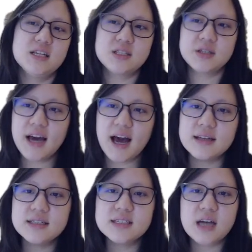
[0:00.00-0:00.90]
So yeah,
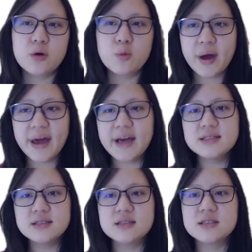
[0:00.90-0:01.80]
these are
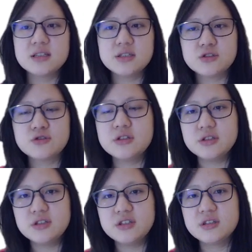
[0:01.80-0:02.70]
ways, these are this
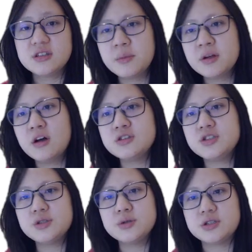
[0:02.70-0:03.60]

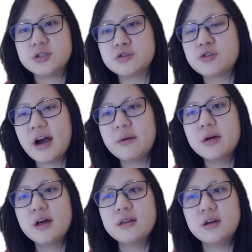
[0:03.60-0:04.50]
terminology to describe
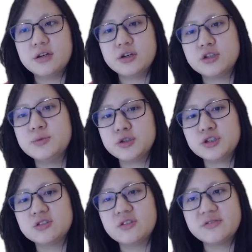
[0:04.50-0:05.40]
the
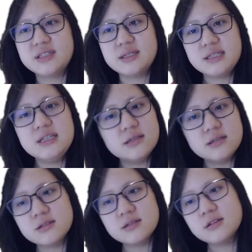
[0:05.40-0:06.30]
distribution of
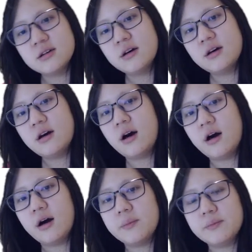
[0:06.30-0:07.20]
disease.
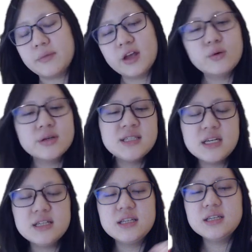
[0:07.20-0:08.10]
Um, and you will
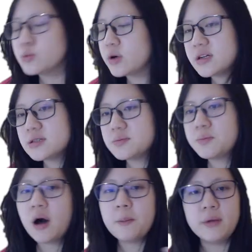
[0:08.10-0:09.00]
see these words
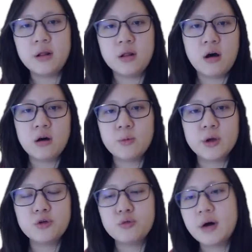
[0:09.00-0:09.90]
pop along
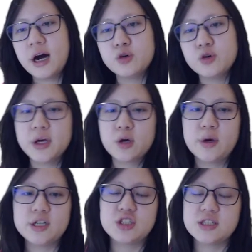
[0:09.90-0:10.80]
when you are doing
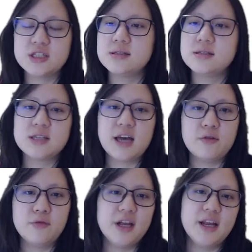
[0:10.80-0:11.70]
questions
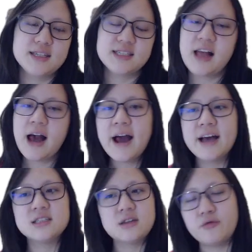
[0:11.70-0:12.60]
and reading
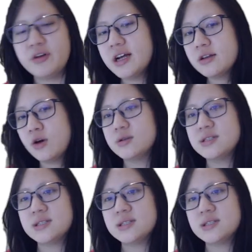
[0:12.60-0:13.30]
slides and reading notes